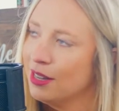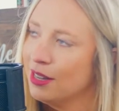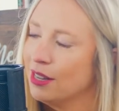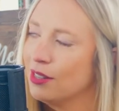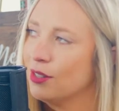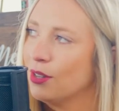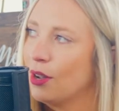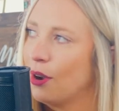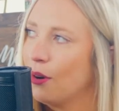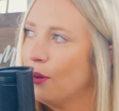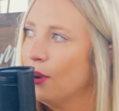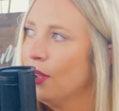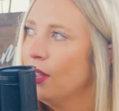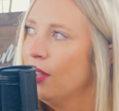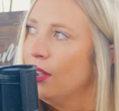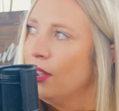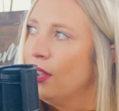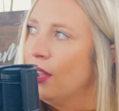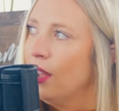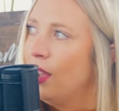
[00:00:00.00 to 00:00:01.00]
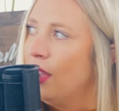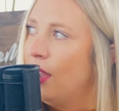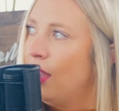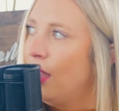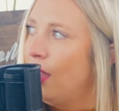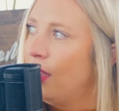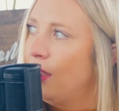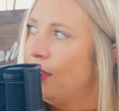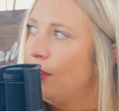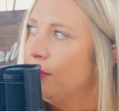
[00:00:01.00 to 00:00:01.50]
And so
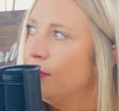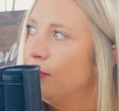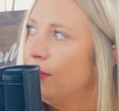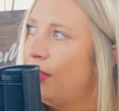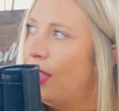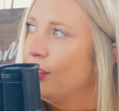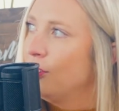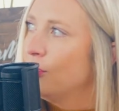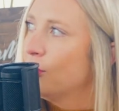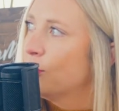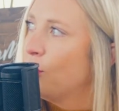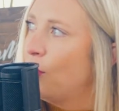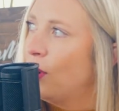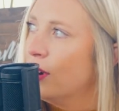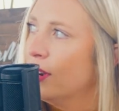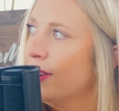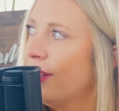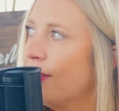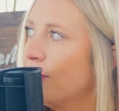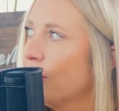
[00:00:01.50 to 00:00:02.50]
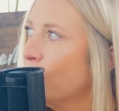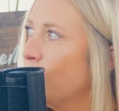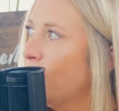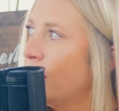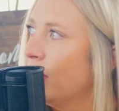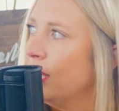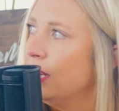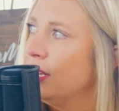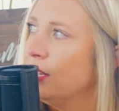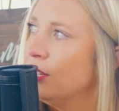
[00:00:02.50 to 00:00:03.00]
I just wanted
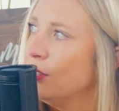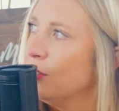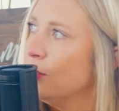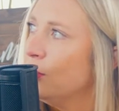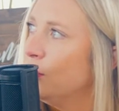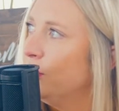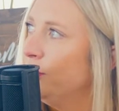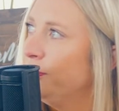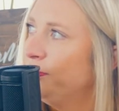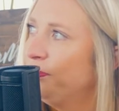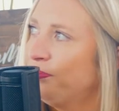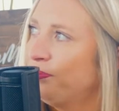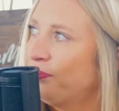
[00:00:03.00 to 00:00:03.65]
everybody to